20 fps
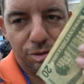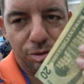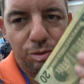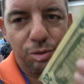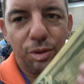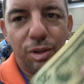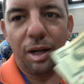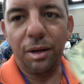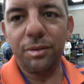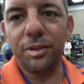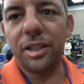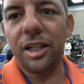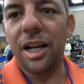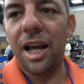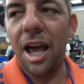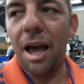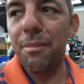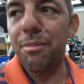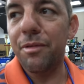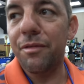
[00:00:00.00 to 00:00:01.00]
Who knew that was gonna
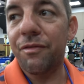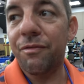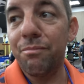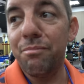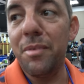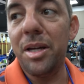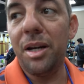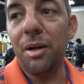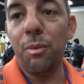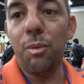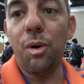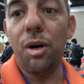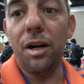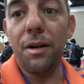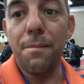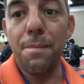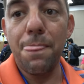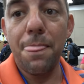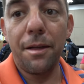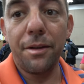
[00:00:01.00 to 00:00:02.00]
happen from minute
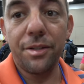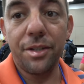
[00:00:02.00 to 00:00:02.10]
one?